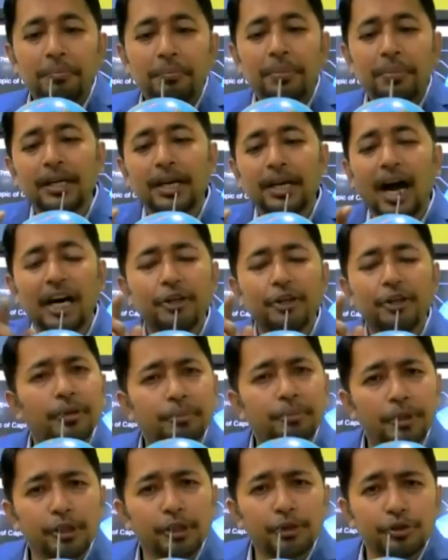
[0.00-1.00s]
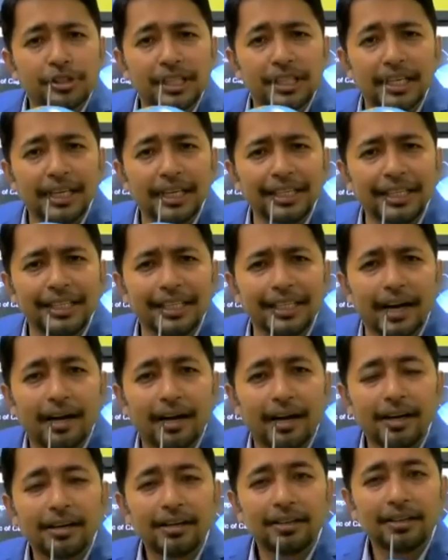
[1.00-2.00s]
But are you able to see India?
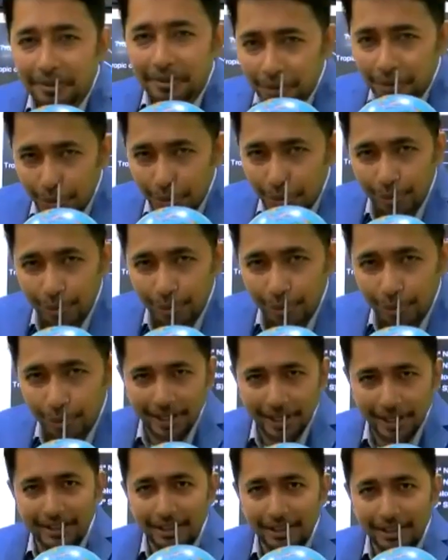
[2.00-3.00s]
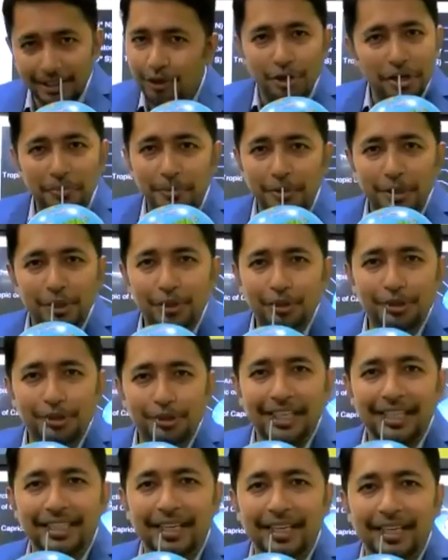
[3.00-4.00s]
No, right? You're not able to
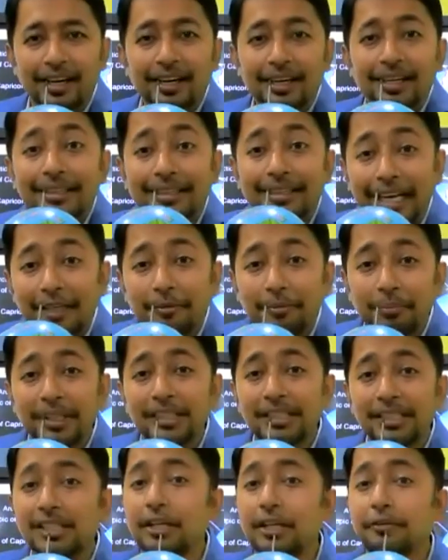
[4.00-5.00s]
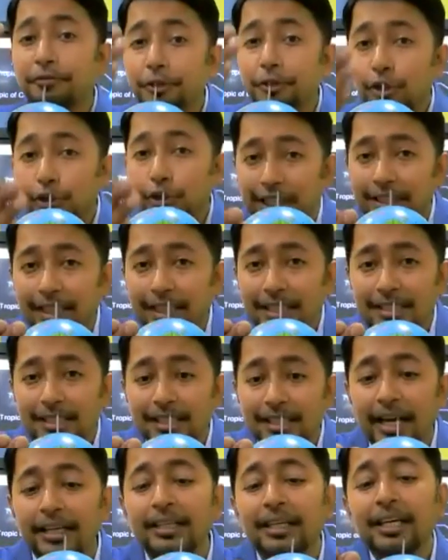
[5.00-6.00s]
see India. That means if you are the
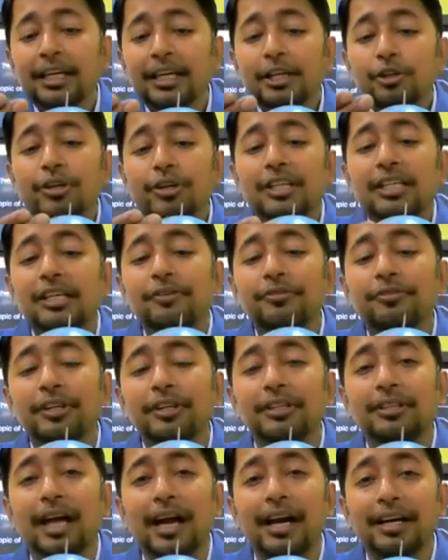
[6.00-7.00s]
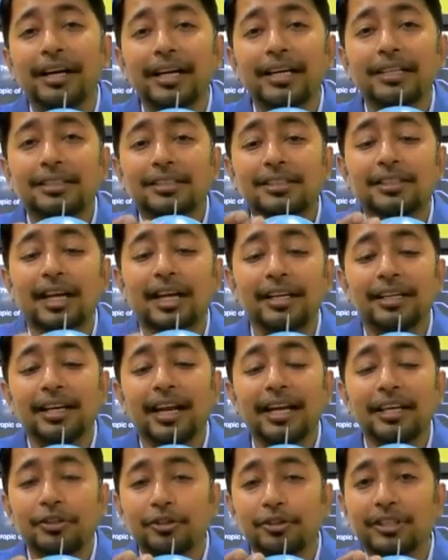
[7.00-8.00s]
sun, you're giving direct
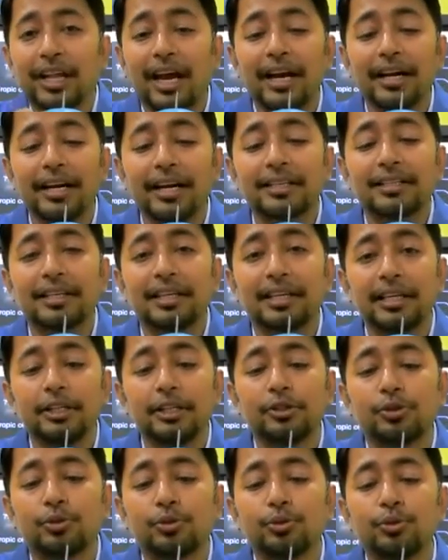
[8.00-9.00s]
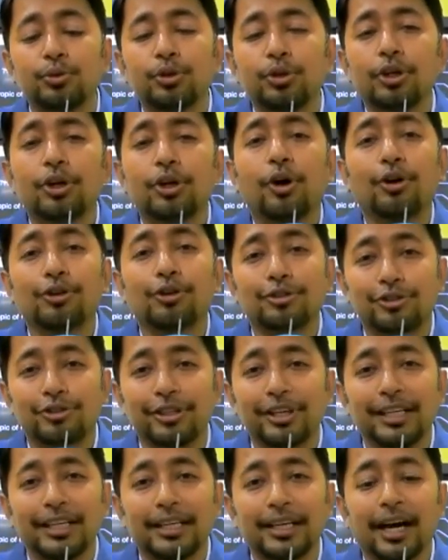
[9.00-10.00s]
sunlight or direct heat to
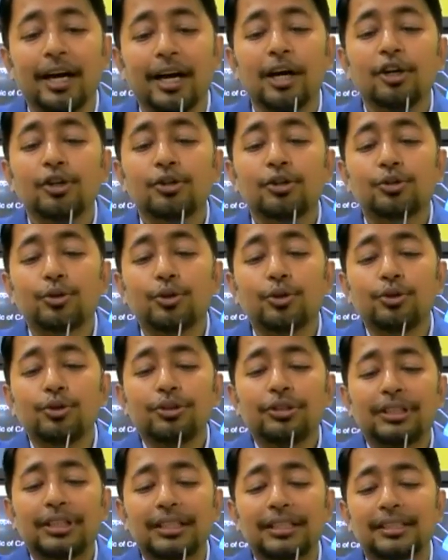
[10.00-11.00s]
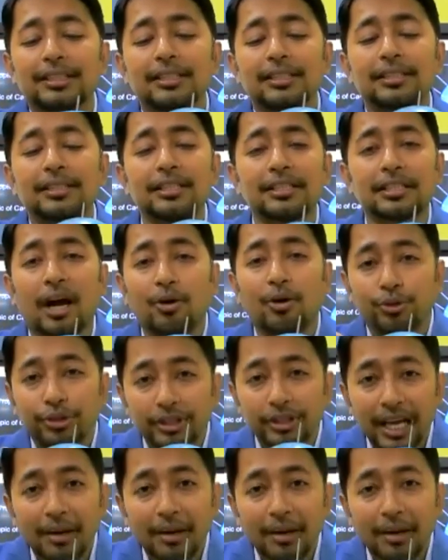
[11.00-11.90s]
Australia. So this is the southern